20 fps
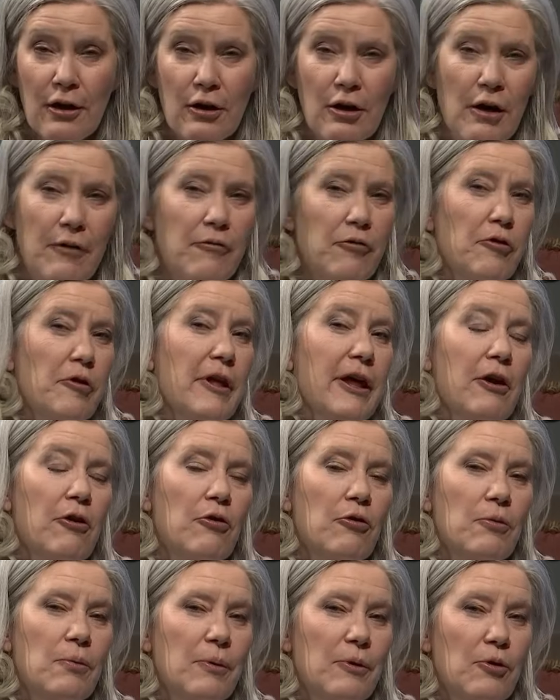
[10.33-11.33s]
cover the
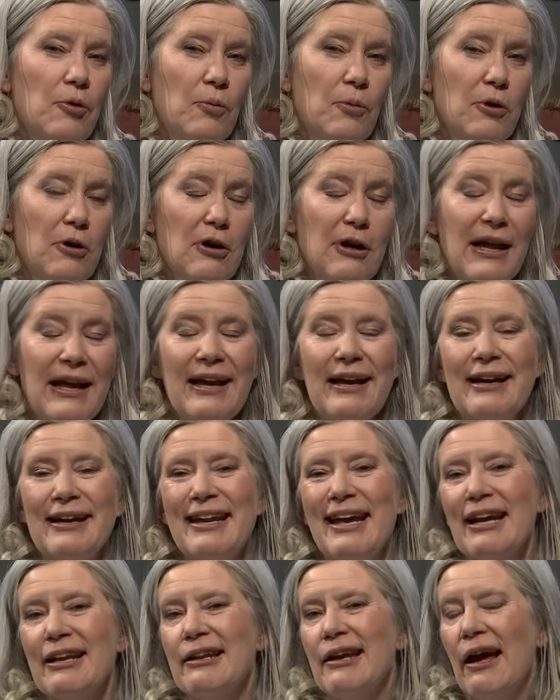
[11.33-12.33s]
earth with the word and
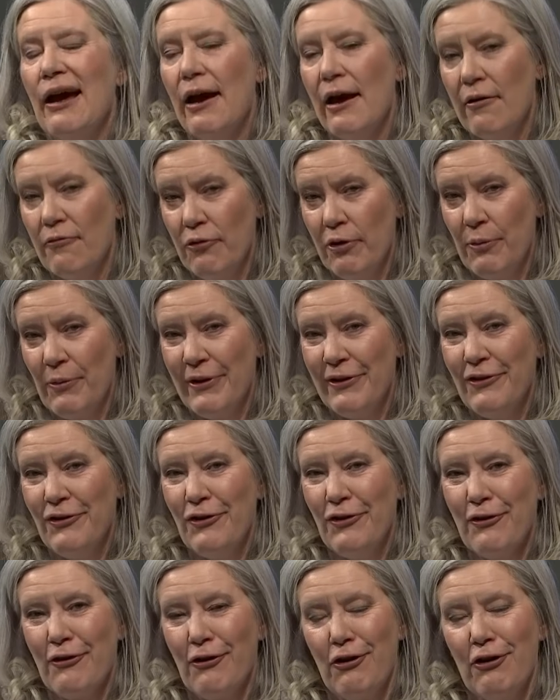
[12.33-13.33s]
connect everyone
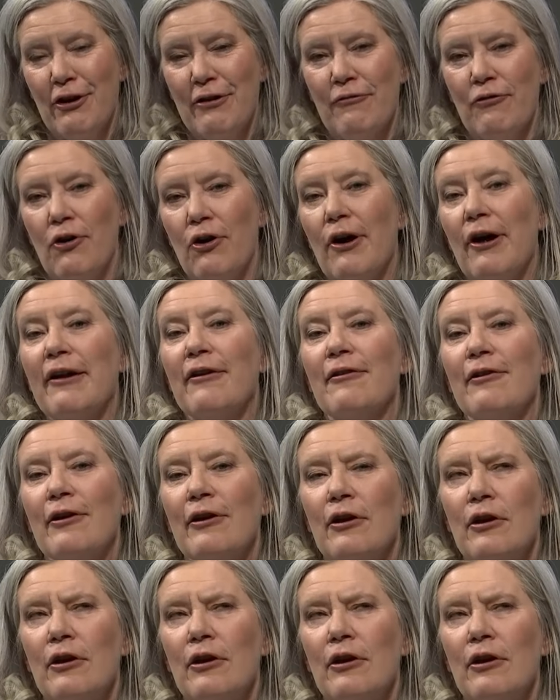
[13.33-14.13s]
to the heart of God.